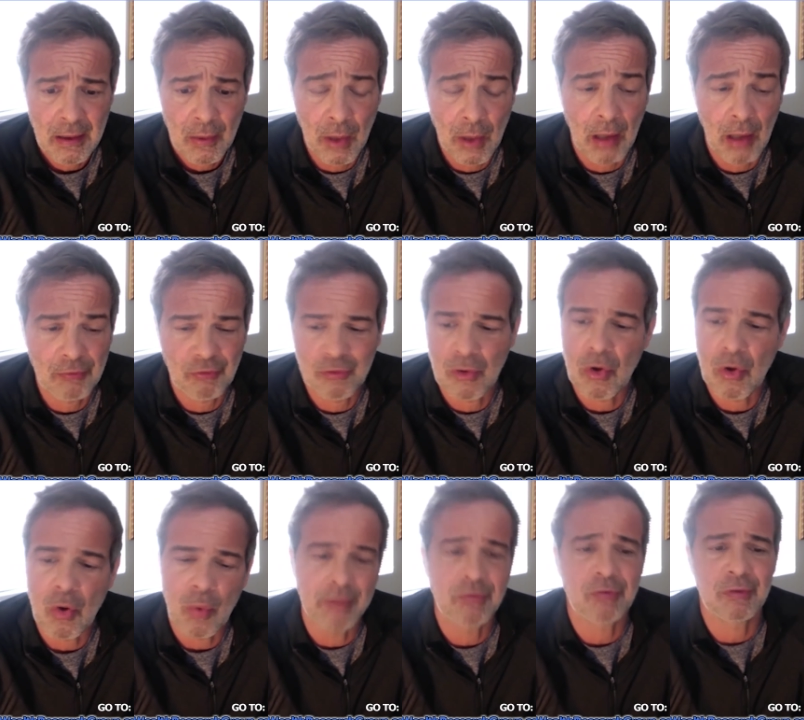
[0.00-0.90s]
Well, it's
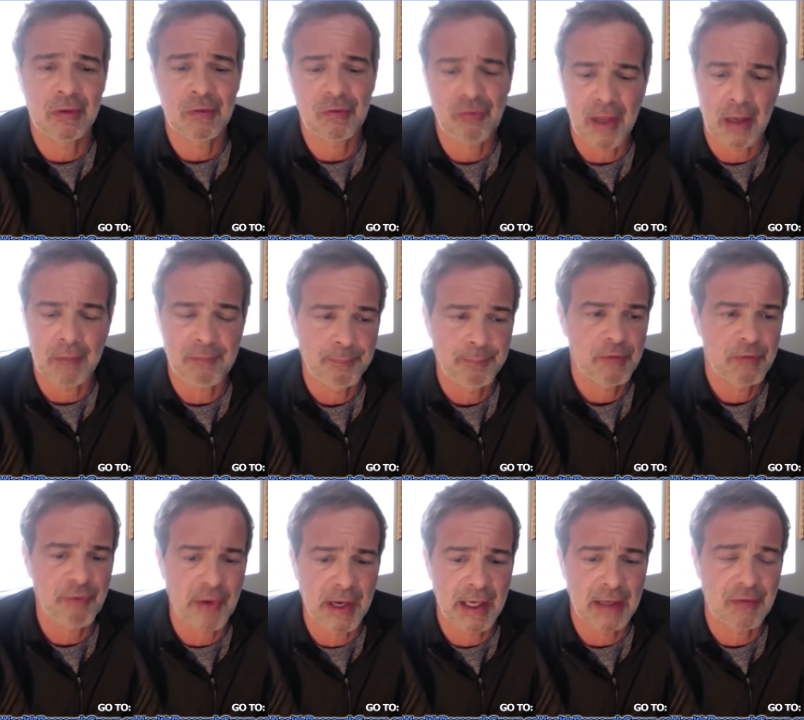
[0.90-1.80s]
no coincidence that
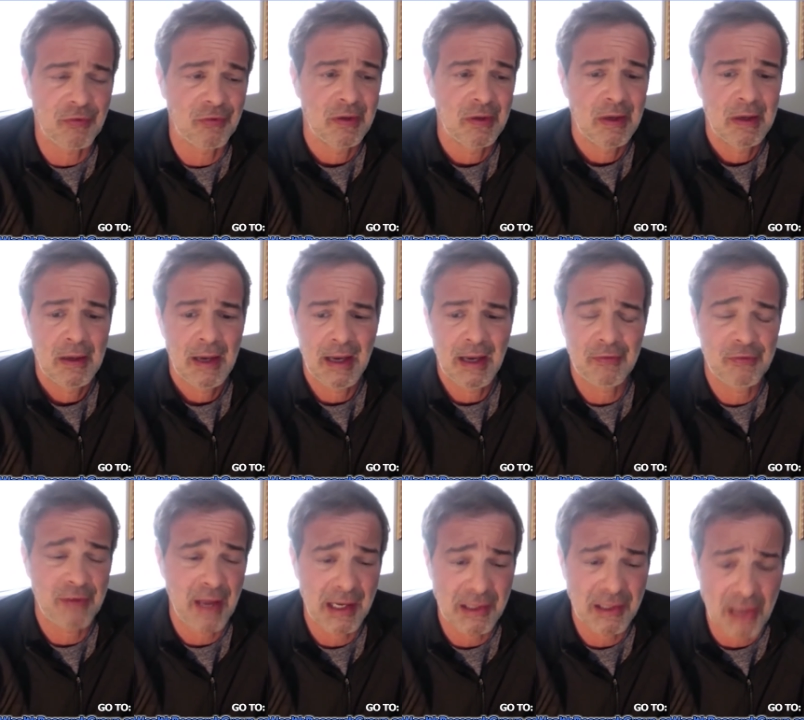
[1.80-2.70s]
France
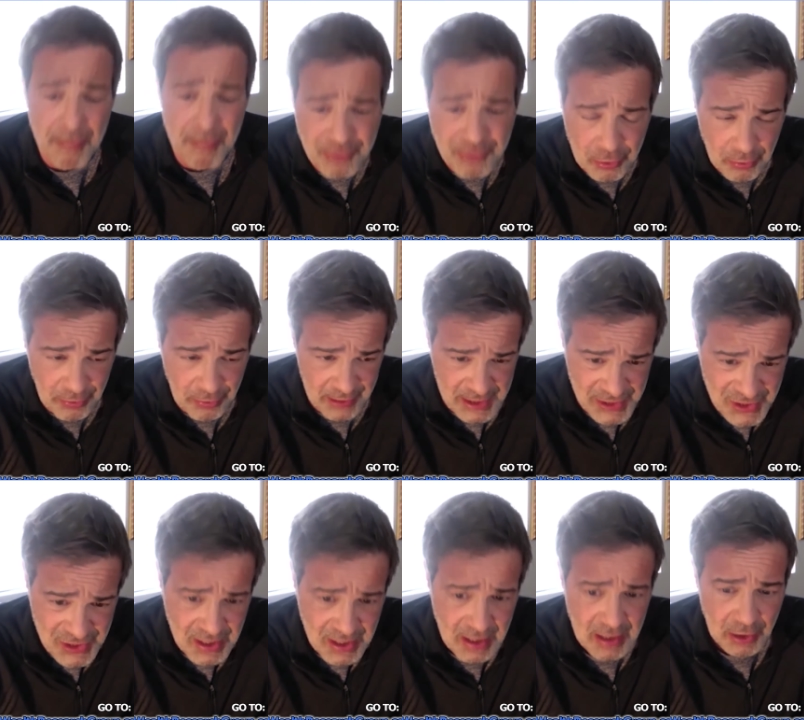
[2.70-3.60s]
has signed up to
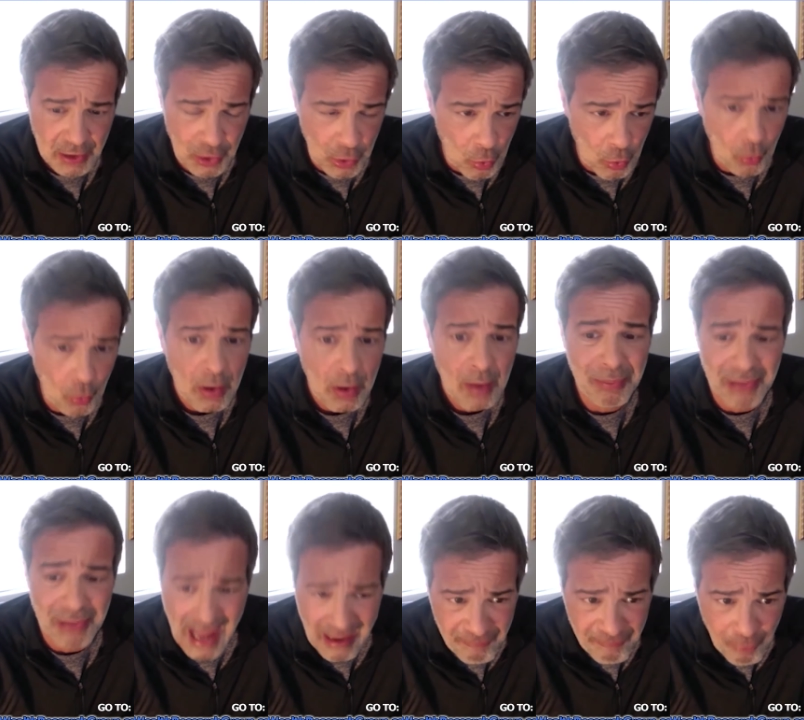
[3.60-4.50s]
this
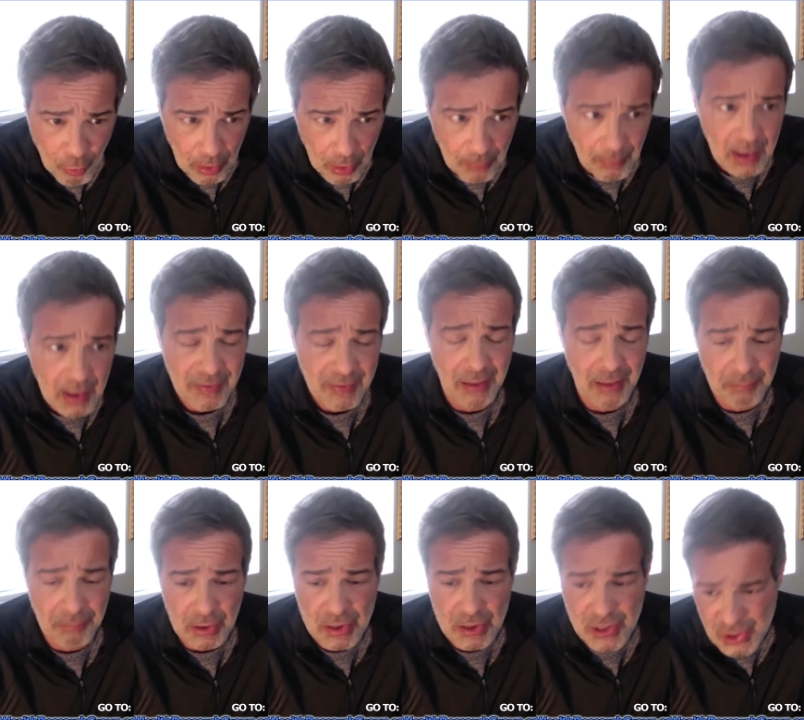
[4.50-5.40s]
new platform
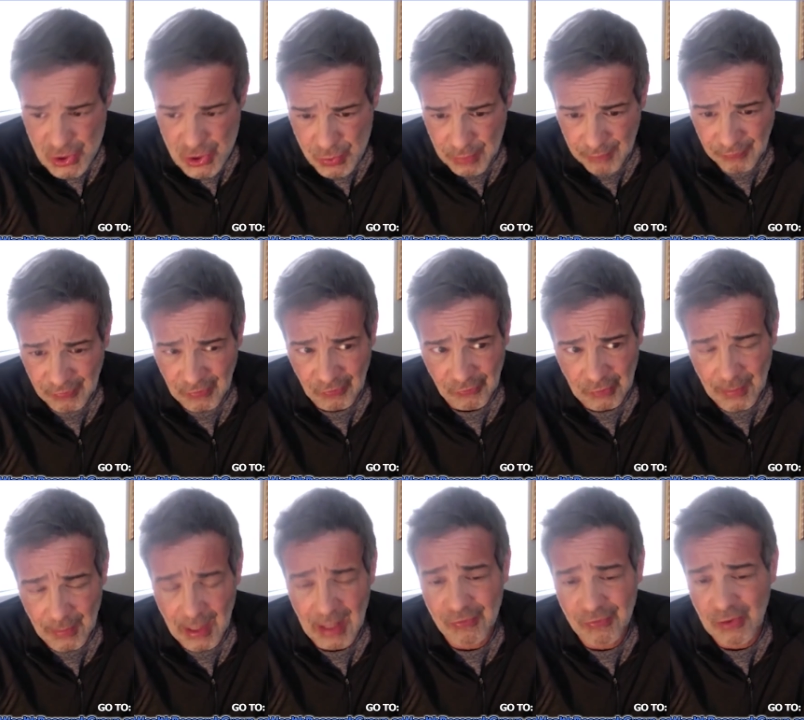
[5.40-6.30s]
that mirrors the SWIFT
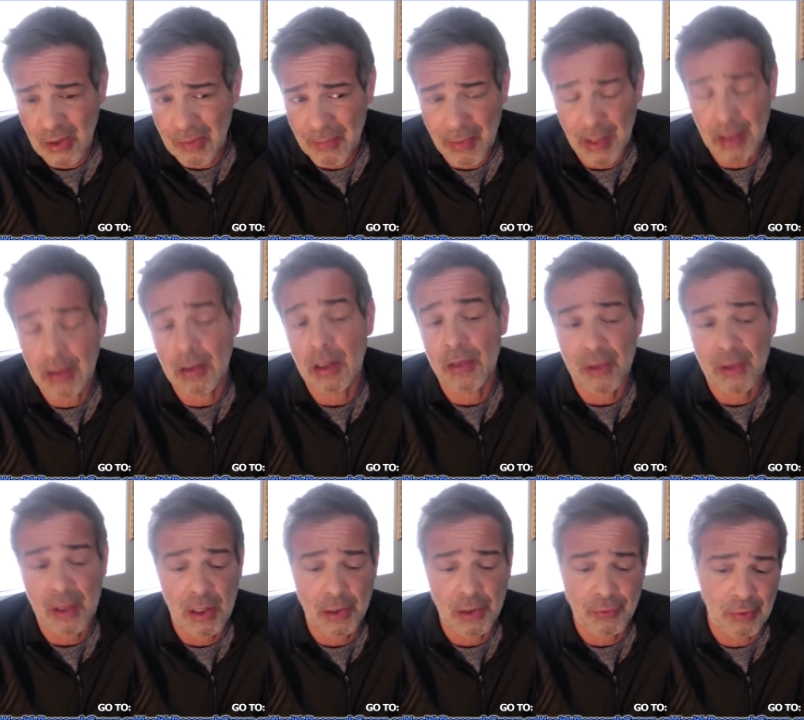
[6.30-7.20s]
system, as are
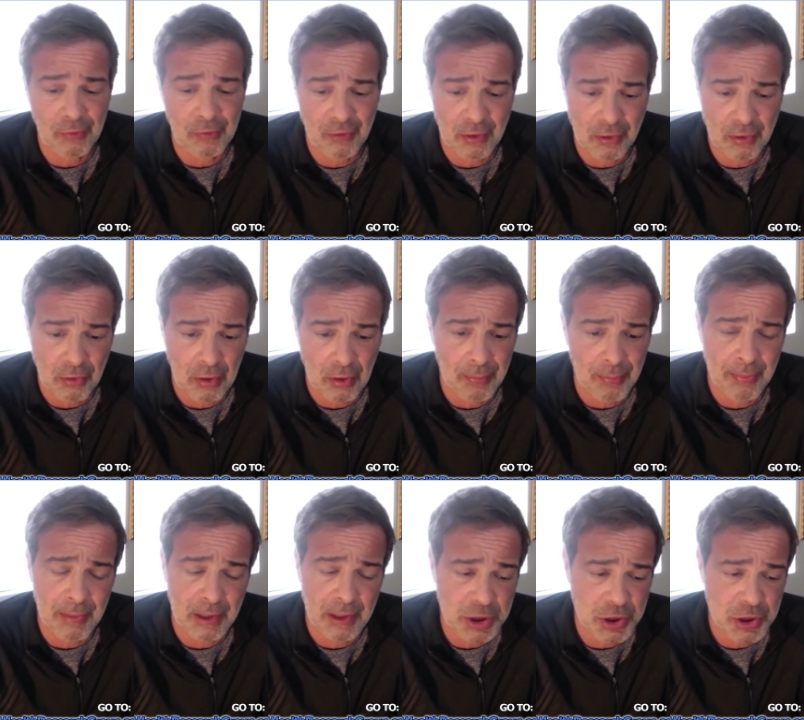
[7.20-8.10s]
many other countries in
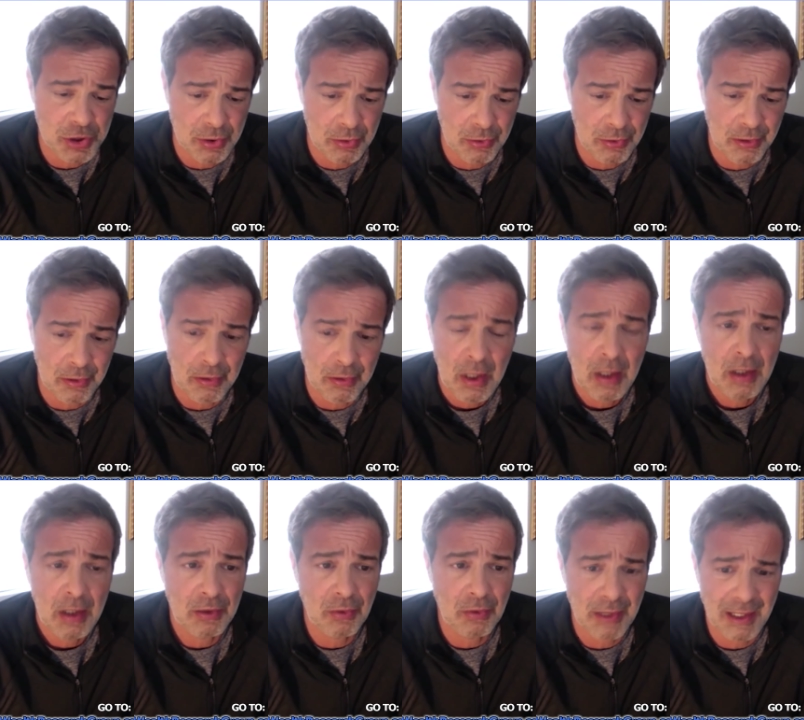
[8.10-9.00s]
Europe, much to
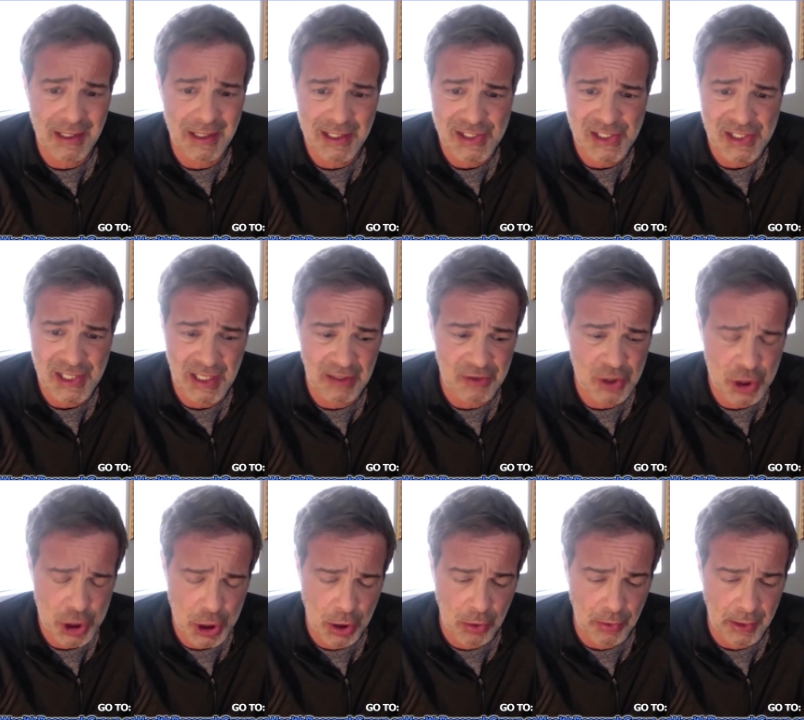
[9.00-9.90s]
the United
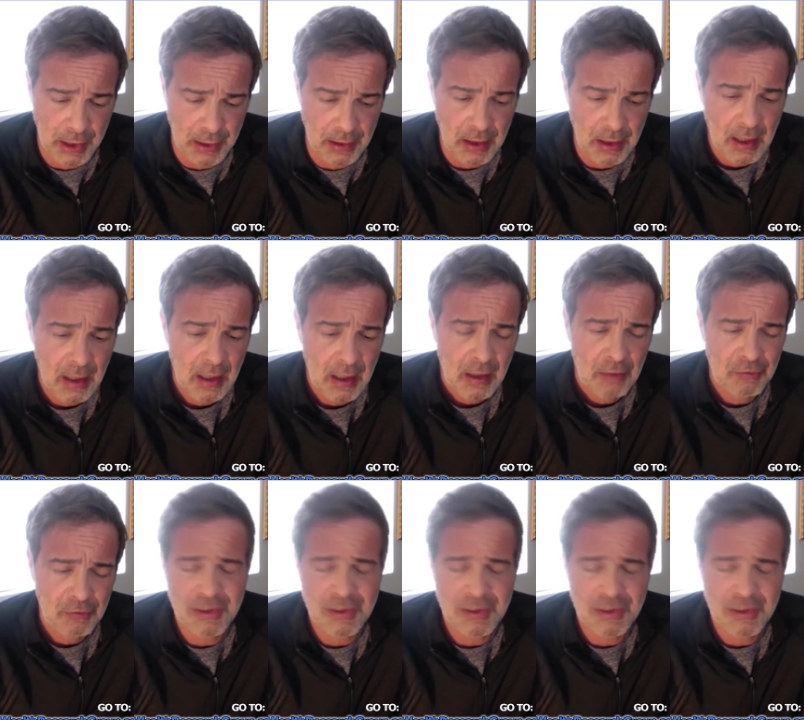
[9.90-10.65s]
States' chagrin.